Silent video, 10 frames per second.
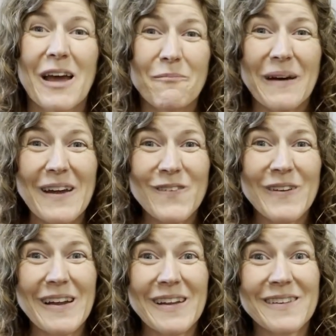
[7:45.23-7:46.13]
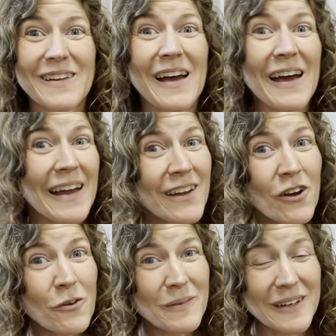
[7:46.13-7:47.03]
Bye, friends. I
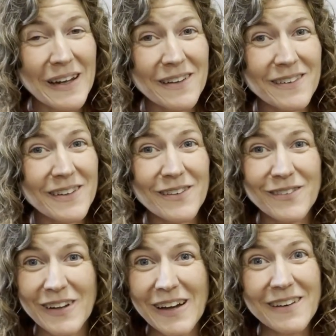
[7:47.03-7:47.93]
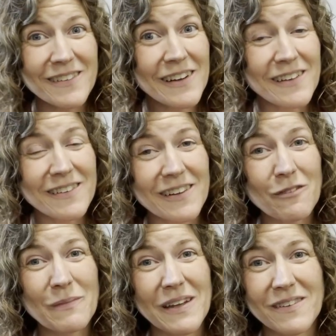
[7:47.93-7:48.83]
hope that I see you not just in the
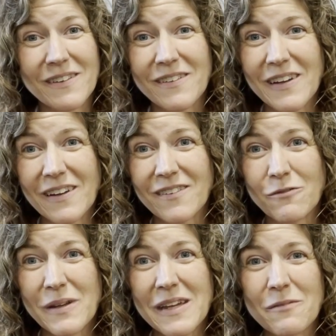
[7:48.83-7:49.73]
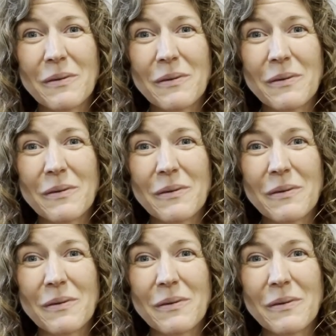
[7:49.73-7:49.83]
message next week,